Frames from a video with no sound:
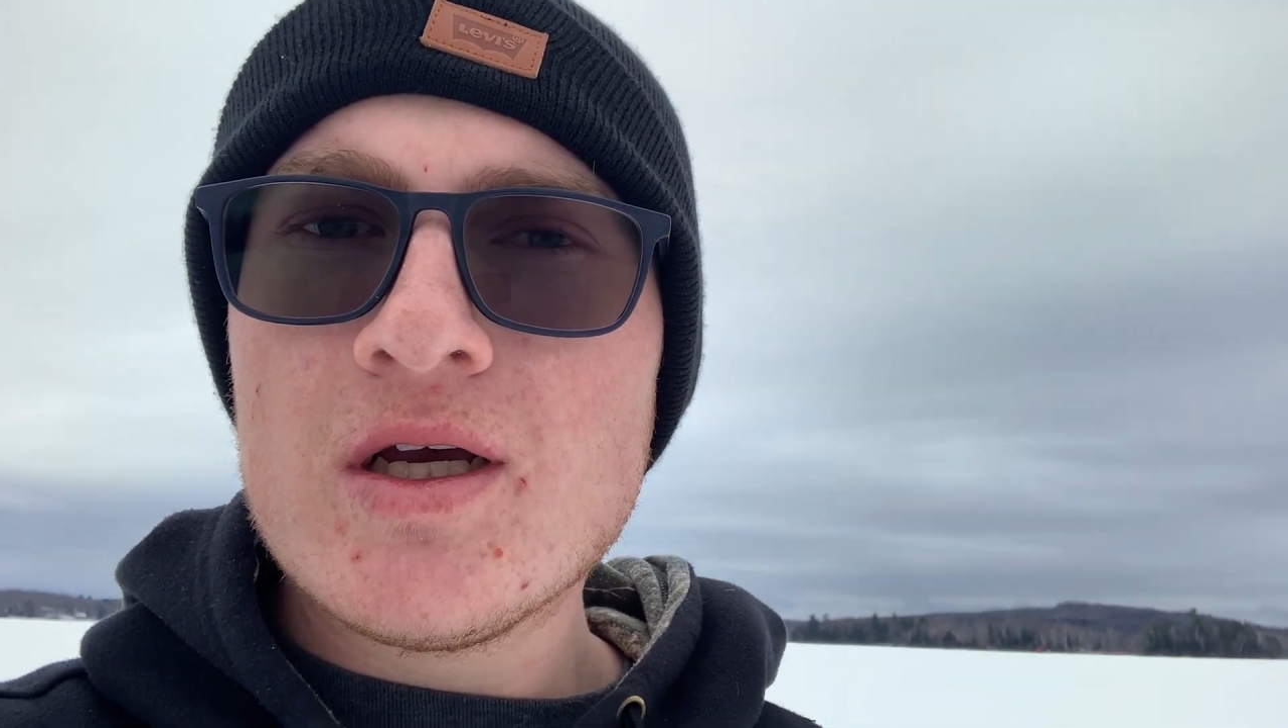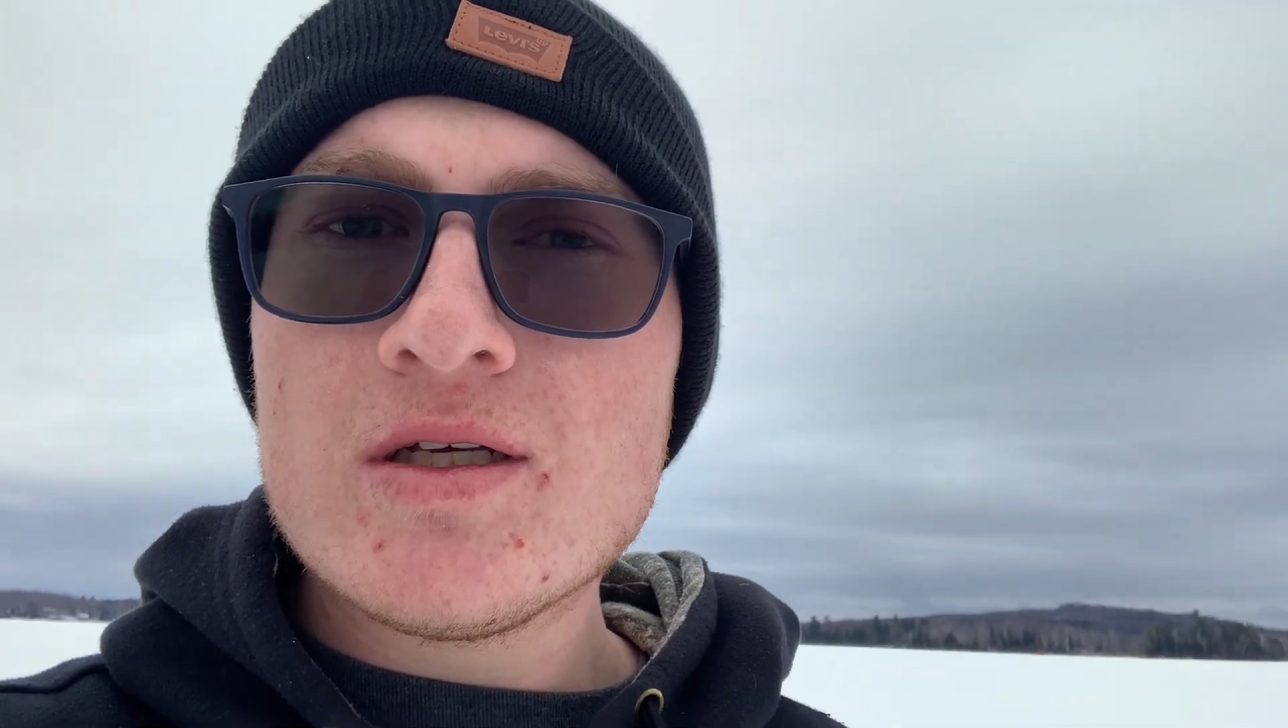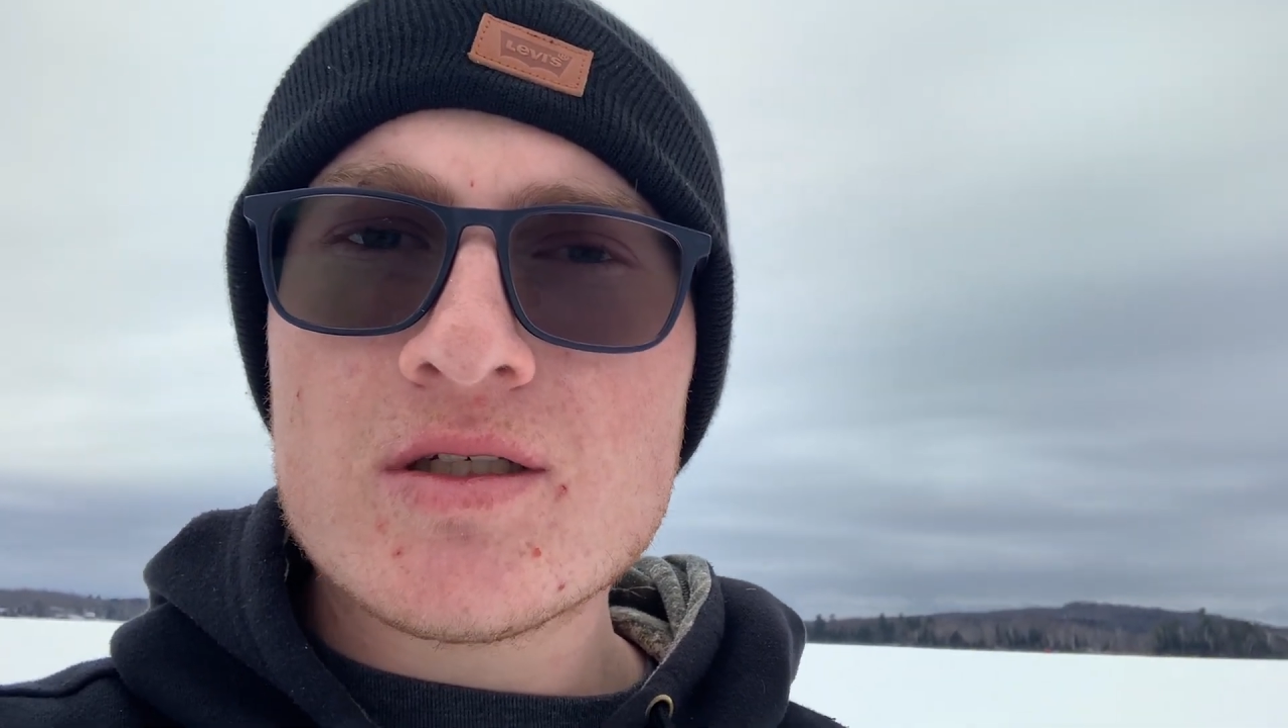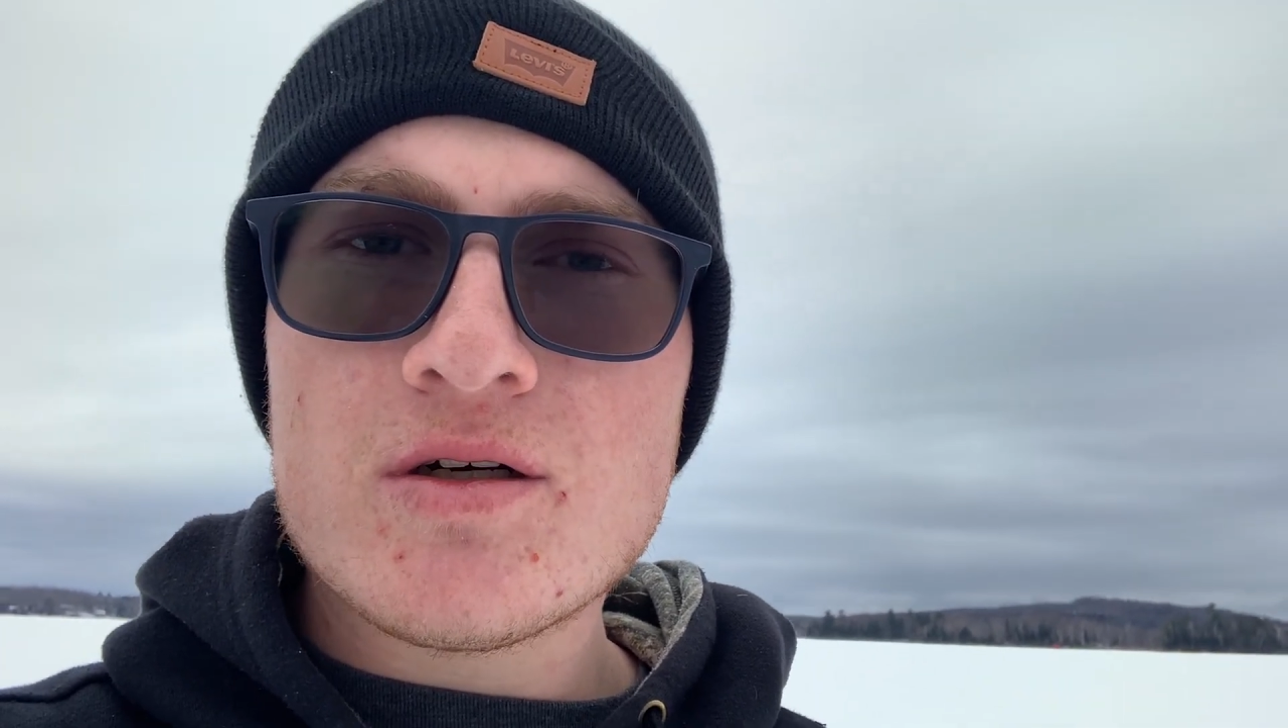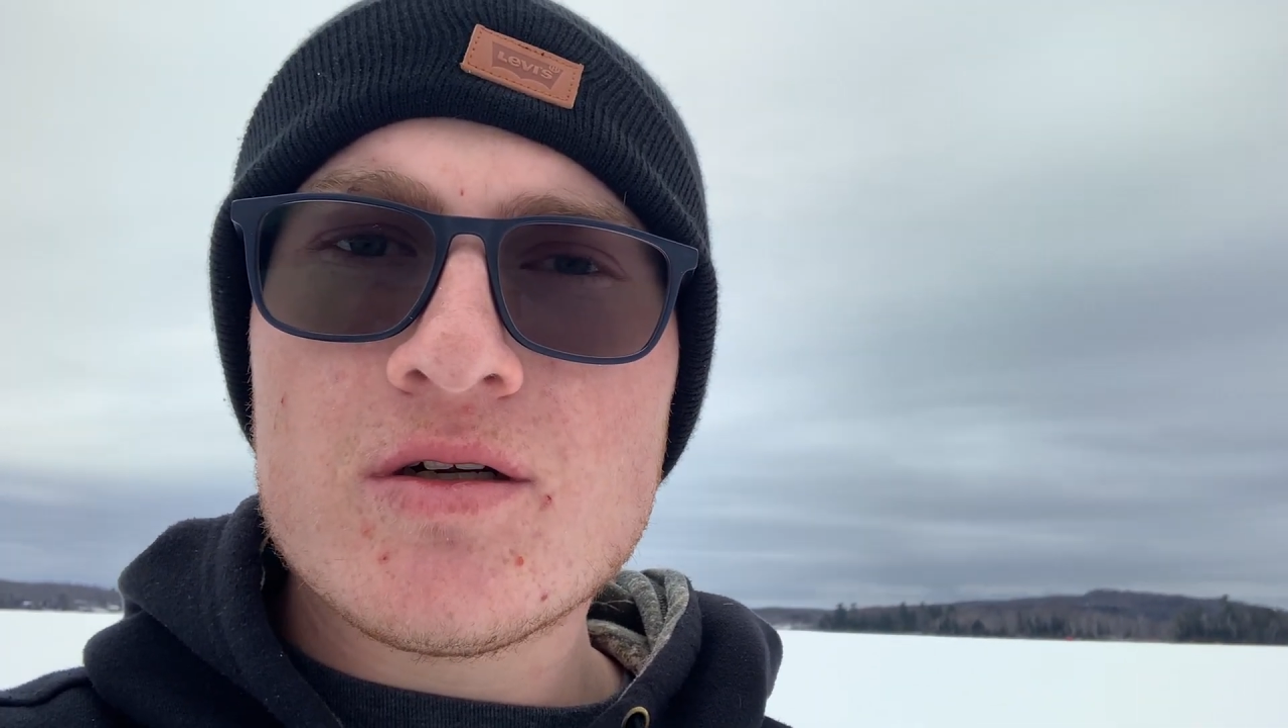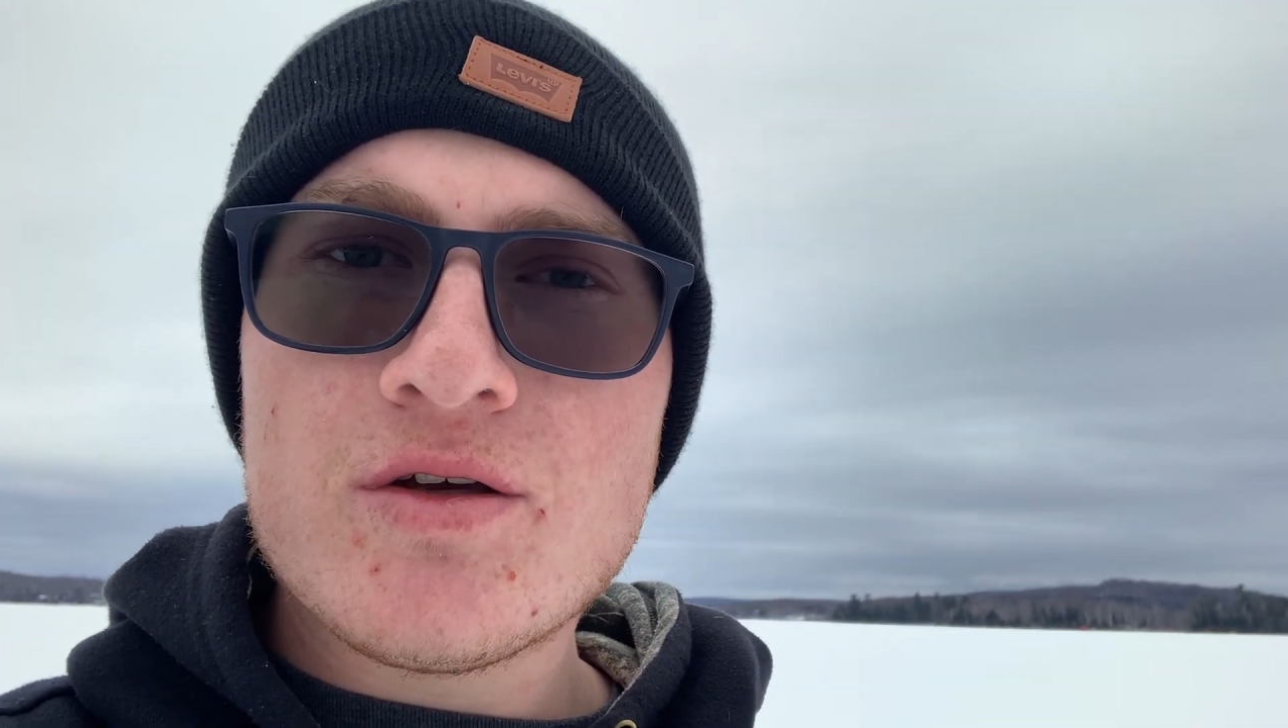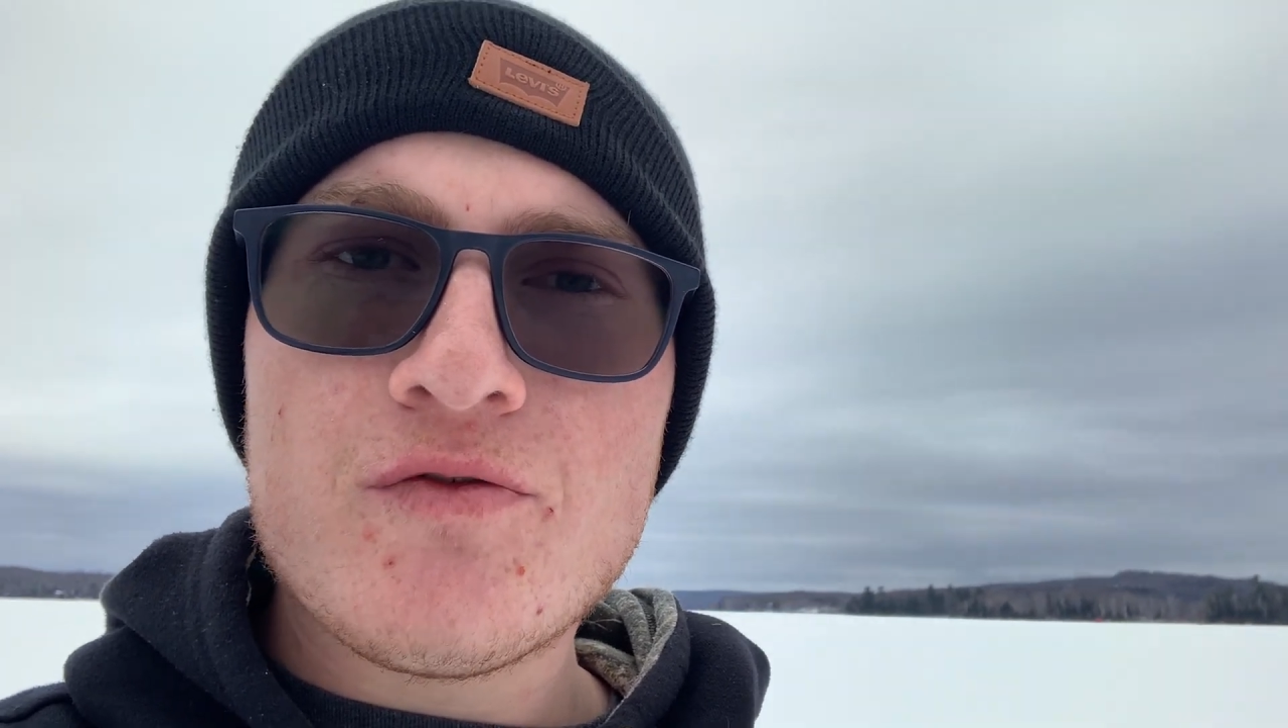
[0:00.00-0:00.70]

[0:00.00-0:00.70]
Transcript: It's currently